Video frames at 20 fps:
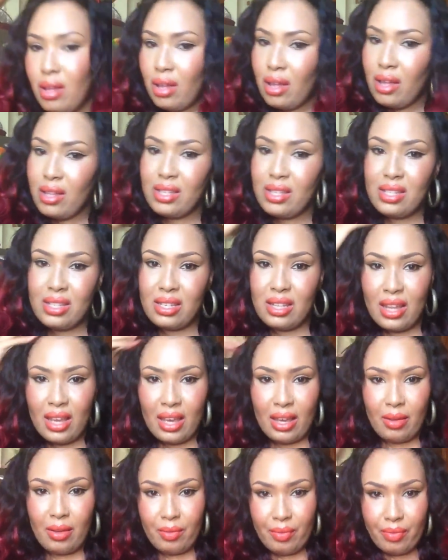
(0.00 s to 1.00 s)
a
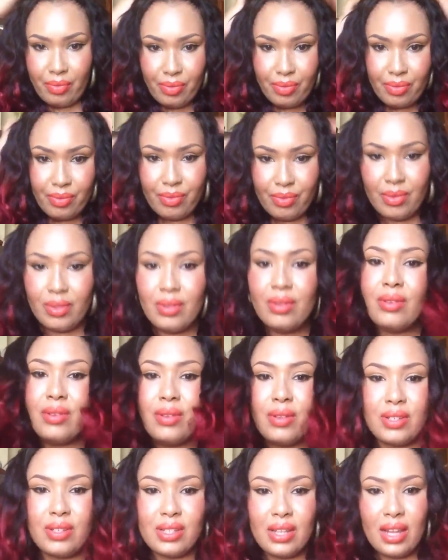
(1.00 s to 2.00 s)
slight
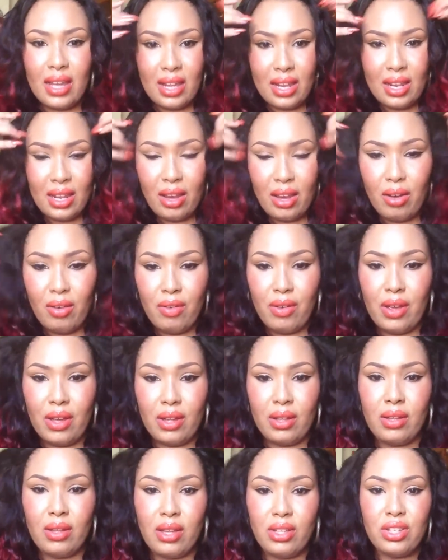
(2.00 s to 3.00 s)

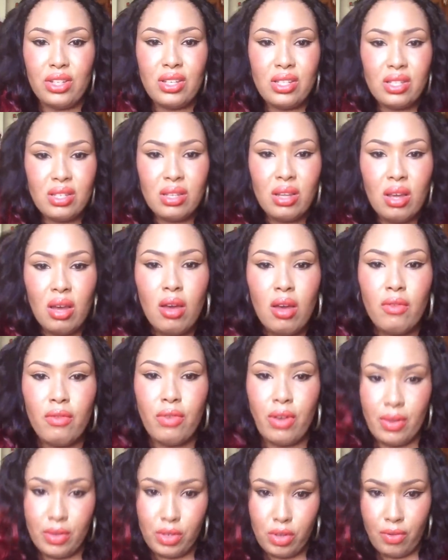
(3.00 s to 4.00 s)
layering. It just
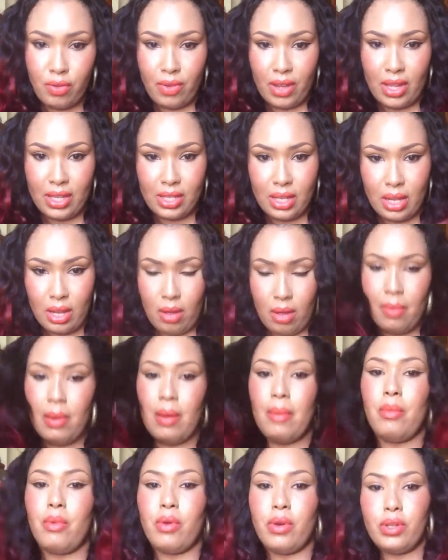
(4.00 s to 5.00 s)
frames your face a little
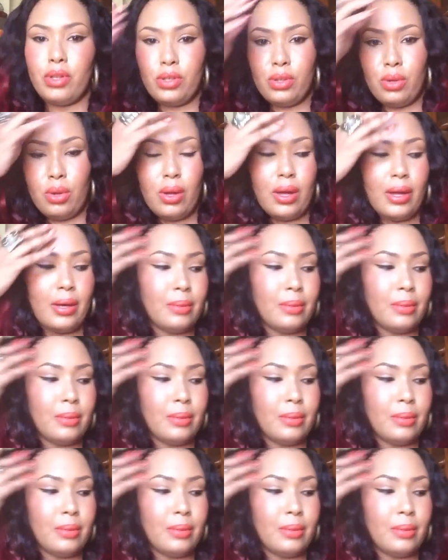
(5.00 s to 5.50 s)
bit more. So